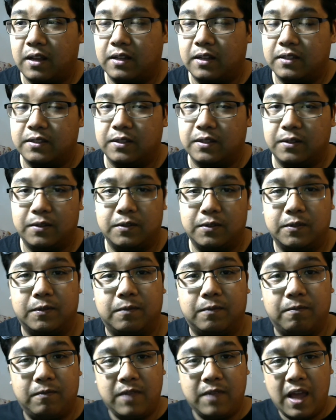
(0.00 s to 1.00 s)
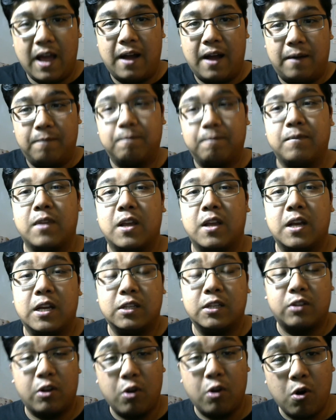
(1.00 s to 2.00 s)
So, yeah.
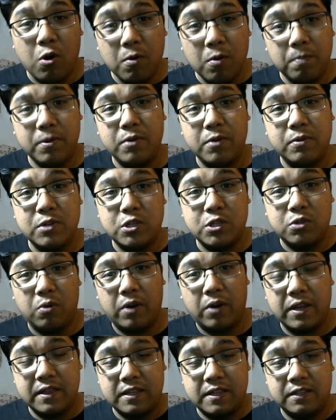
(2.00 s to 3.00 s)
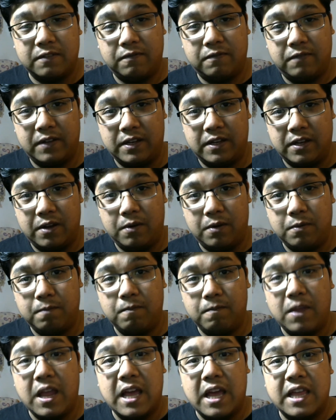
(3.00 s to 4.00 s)
So I hope you enjoyed this video.
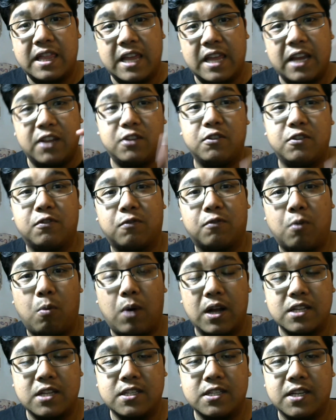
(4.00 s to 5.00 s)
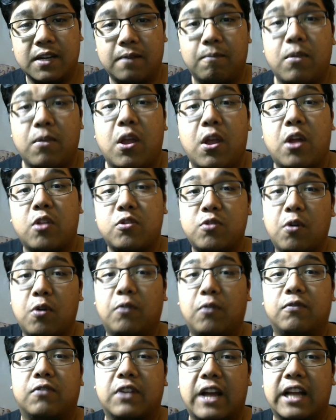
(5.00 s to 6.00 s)
Thank you for watching.
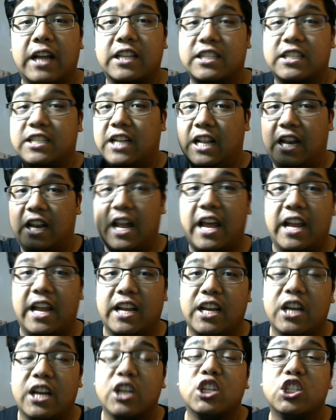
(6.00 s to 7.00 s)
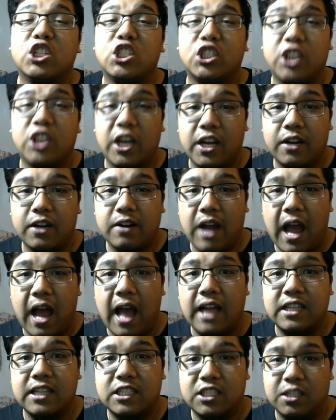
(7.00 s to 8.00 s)
Don't forget to like, share,
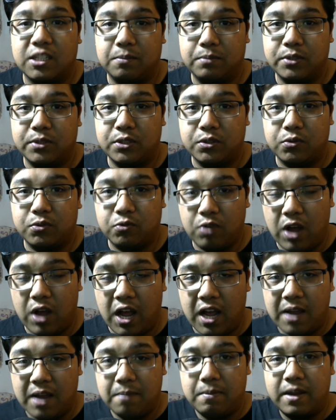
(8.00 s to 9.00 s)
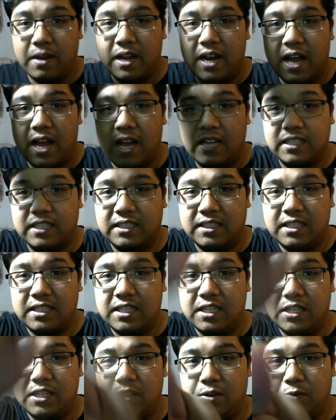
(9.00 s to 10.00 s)
and subscribe, and I'll
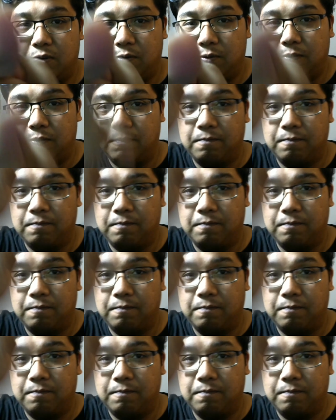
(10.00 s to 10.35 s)
see you